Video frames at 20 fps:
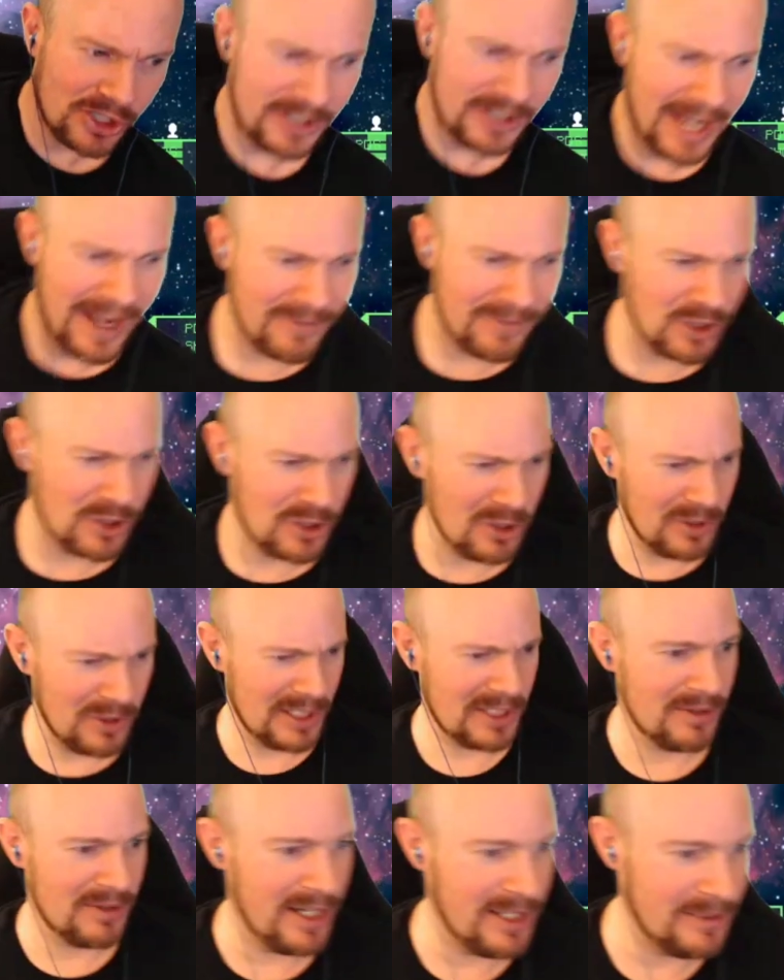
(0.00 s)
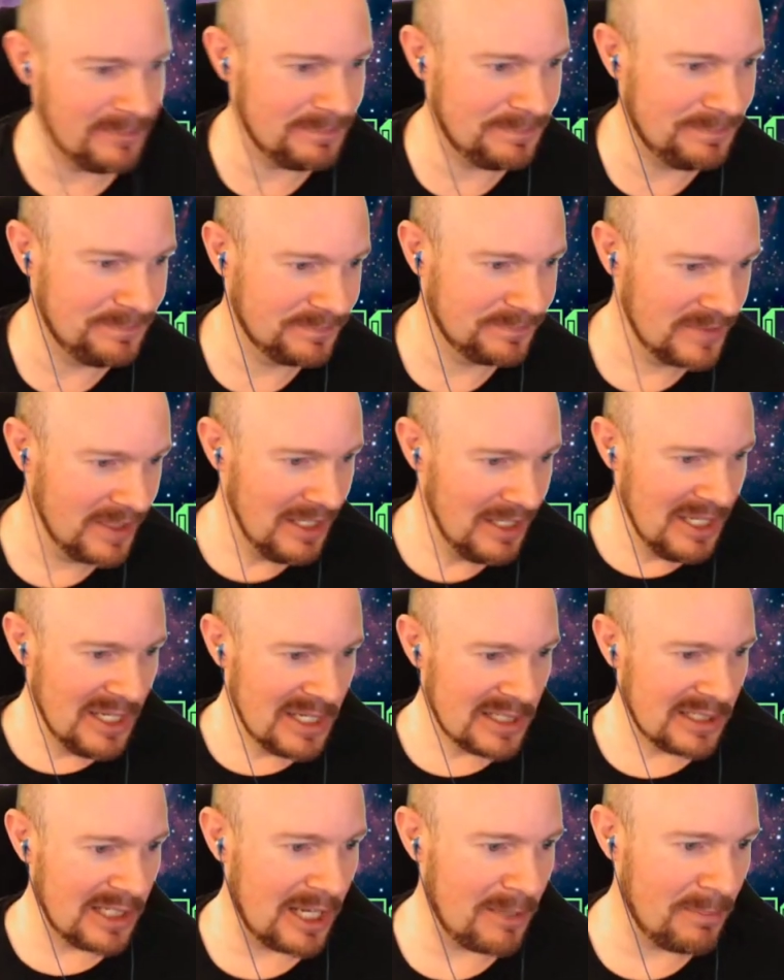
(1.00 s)
have to do this right
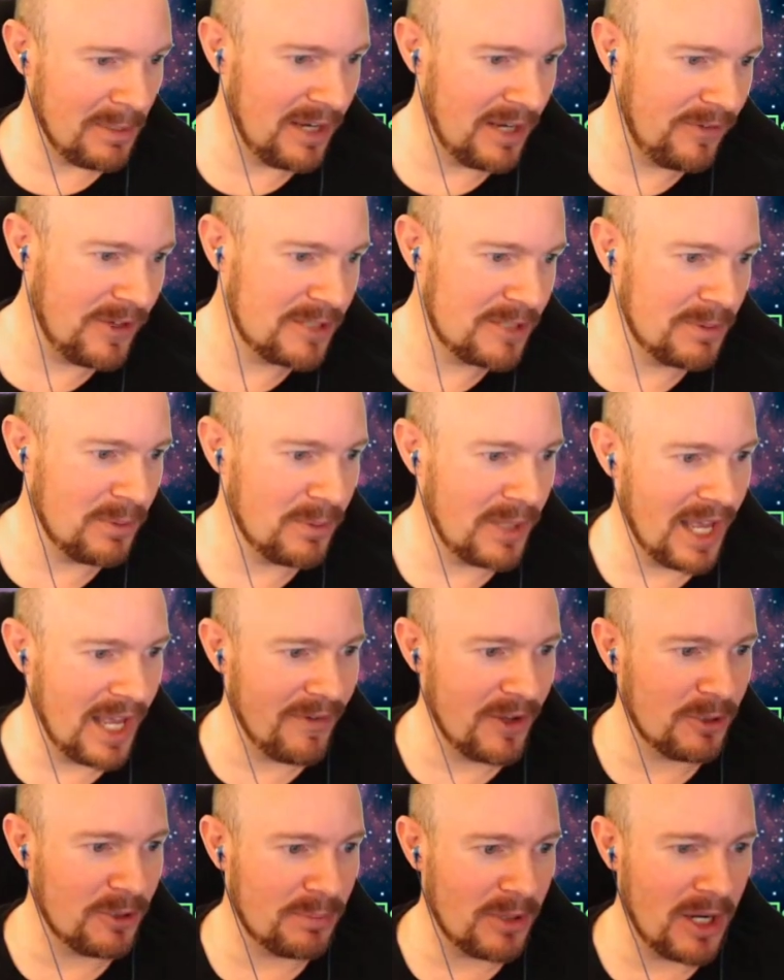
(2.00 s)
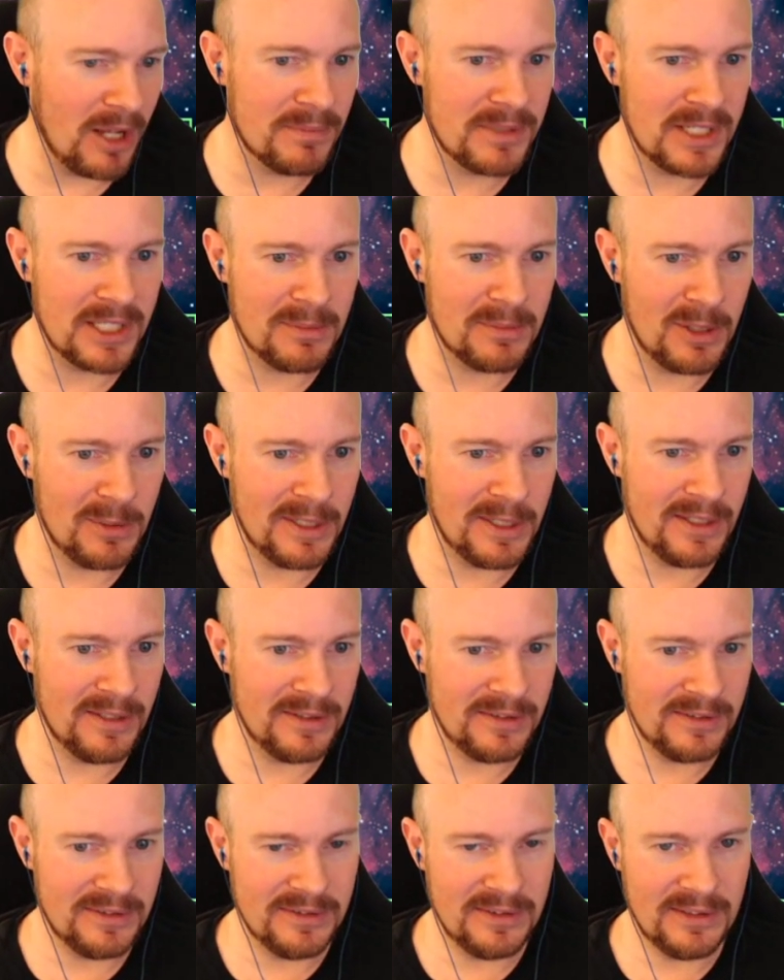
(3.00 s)
a lot of benefits, but we have other problems at the moment.
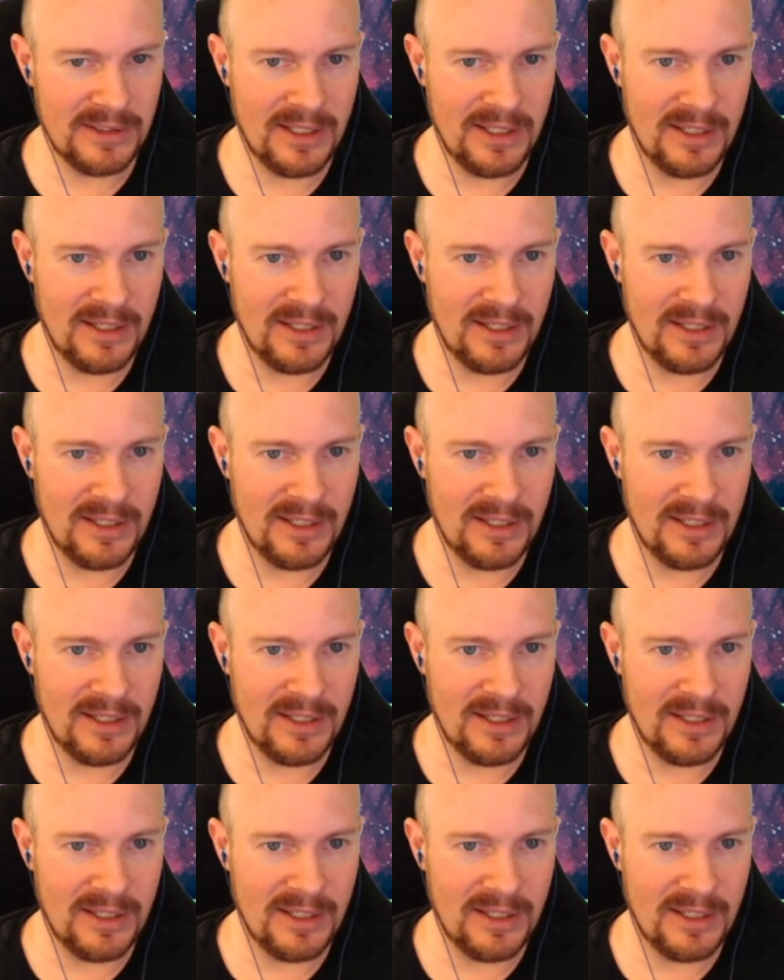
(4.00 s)
Yeah,